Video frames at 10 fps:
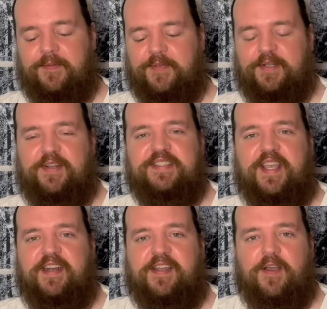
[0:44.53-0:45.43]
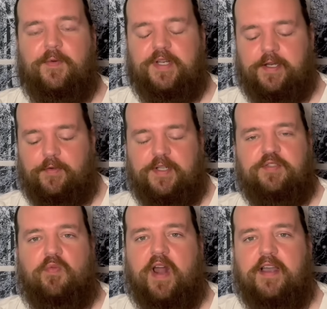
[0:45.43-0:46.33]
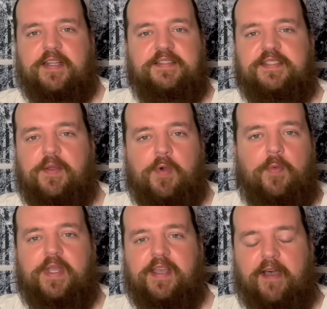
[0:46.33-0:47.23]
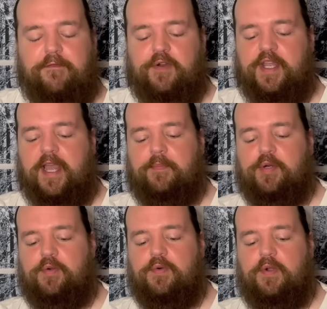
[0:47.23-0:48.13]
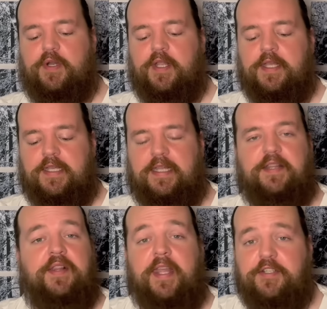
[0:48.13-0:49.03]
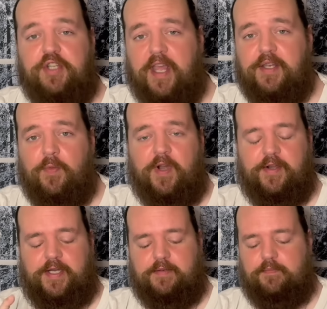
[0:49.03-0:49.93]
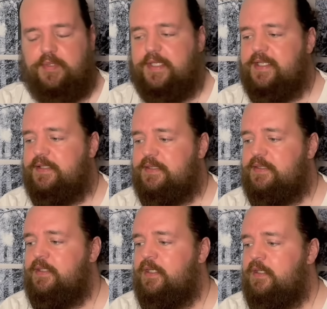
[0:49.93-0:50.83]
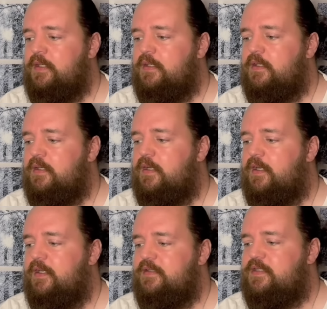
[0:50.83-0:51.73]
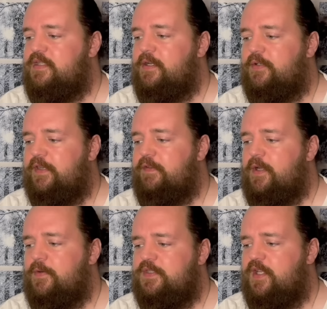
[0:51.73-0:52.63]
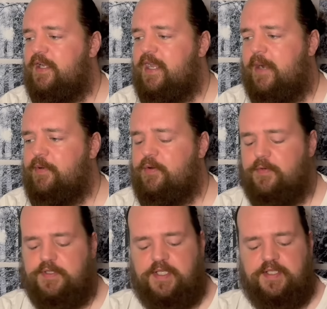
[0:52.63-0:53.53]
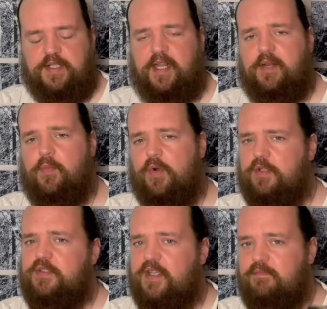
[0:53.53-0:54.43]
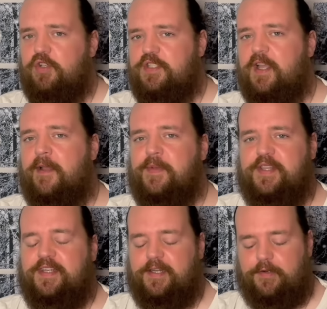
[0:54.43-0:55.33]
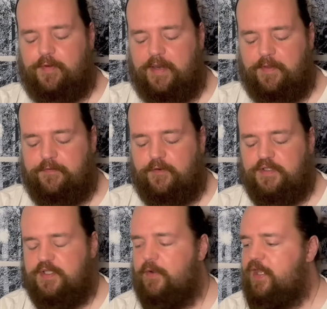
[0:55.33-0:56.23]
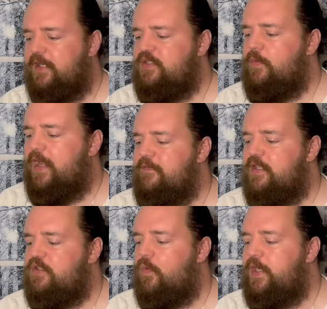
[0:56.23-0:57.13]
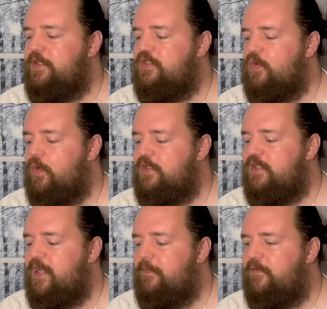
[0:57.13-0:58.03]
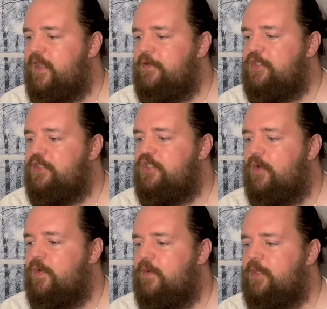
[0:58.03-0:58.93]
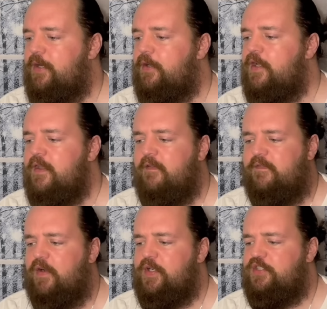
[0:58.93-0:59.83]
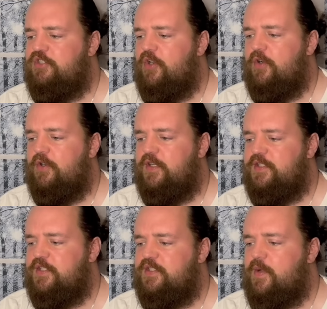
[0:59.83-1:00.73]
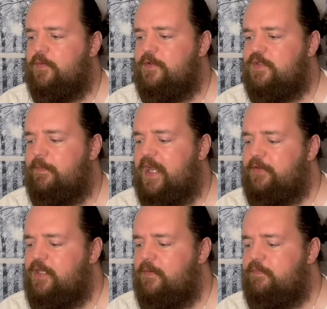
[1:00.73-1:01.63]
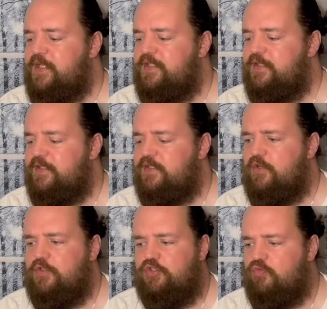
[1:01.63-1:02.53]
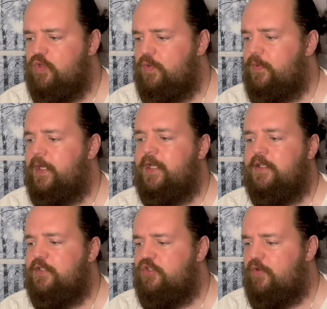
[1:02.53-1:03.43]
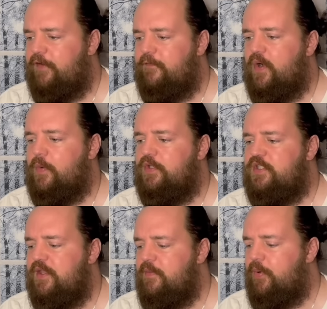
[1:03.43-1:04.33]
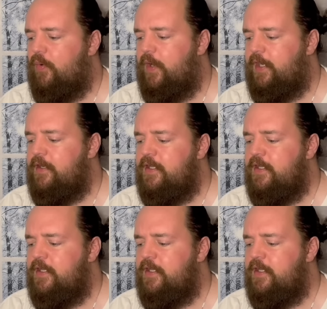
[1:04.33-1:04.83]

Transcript: But let's get it going here. Let's rock and see what we got for Capricorn in late January, please. And it's still, even though it's not Capricorn season anymore, it's your time of the year, right, my friends? Okay, so we this Queen of Swords type of energy showing up here. Very stern. This is someone who's about their business, shrewd, straightforward, to the point.